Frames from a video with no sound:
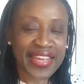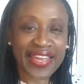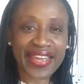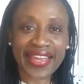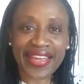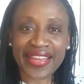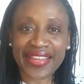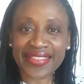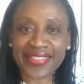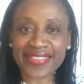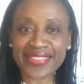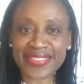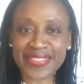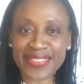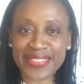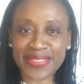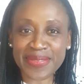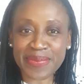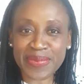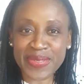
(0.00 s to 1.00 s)
hit the
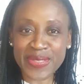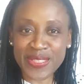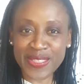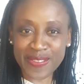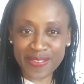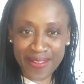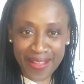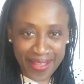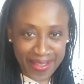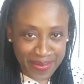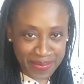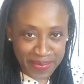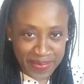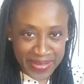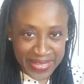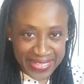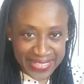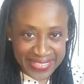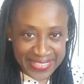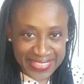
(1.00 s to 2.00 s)
subscribe
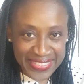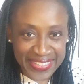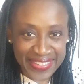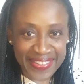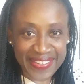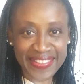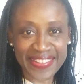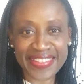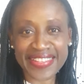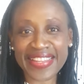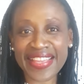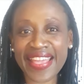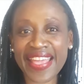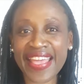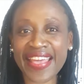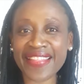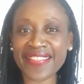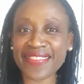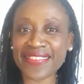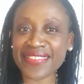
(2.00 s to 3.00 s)
button
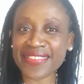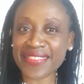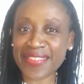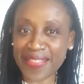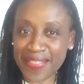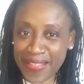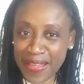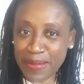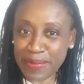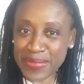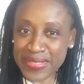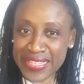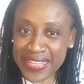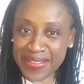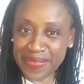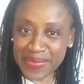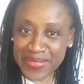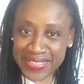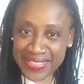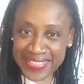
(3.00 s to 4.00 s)
and the thumbs
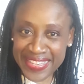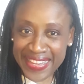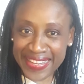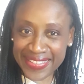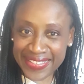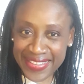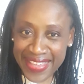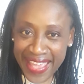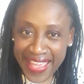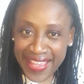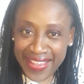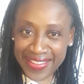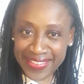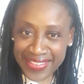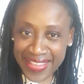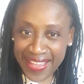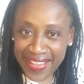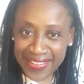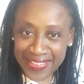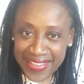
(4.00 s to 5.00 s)
up to say yay,
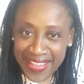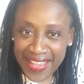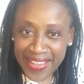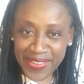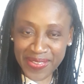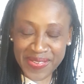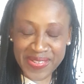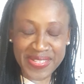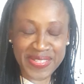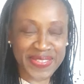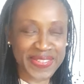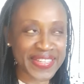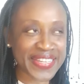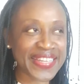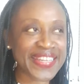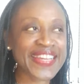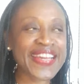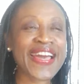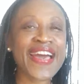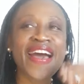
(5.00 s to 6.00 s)
yeah, yay, yeah, yay, yeah, you
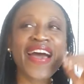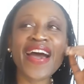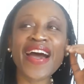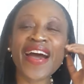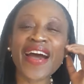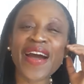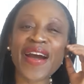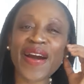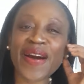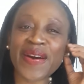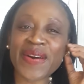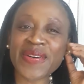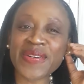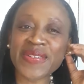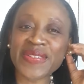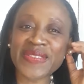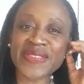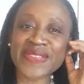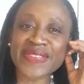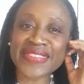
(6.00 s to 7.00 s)
agree.
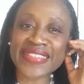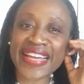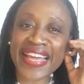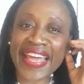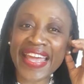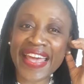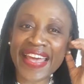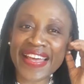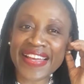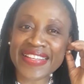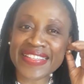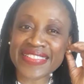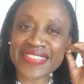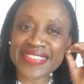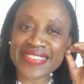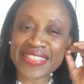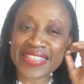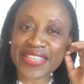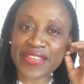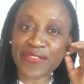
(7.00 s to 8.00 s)
Um, and
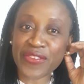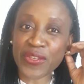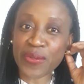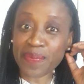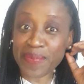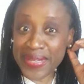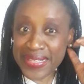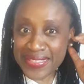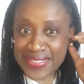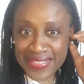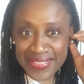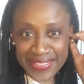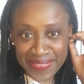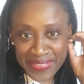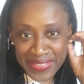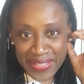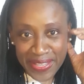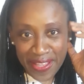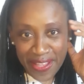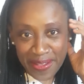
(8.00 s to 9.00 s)
if you must leave
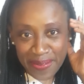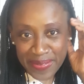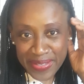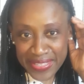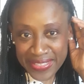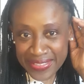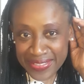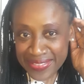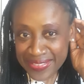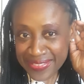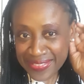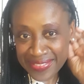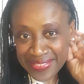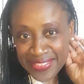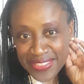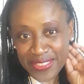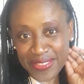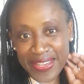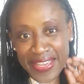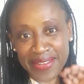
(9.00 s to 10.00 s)
a comment,
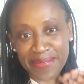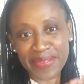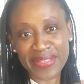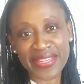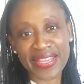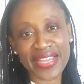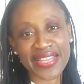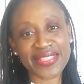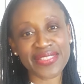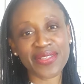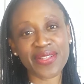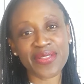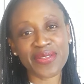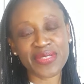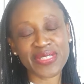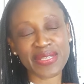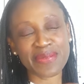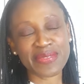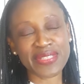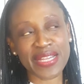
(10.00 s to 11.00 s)
try to be nice. Although
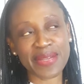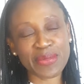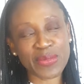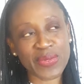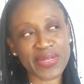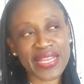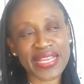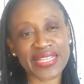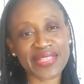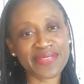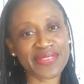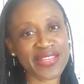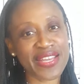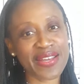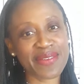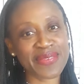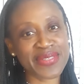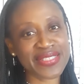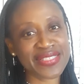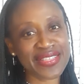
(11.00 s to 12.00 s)
sometimes when I leave
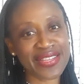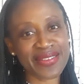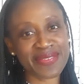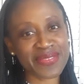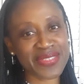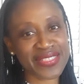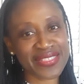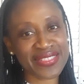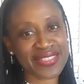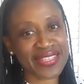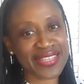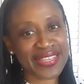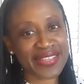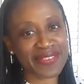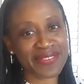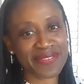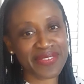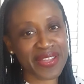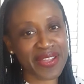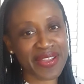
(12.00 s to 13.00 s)
comments, I'm just like
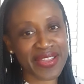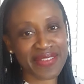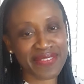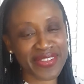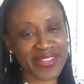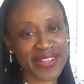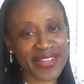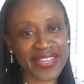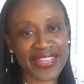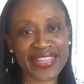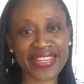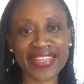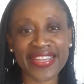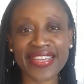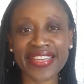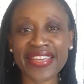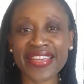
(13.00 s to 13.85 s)
very, very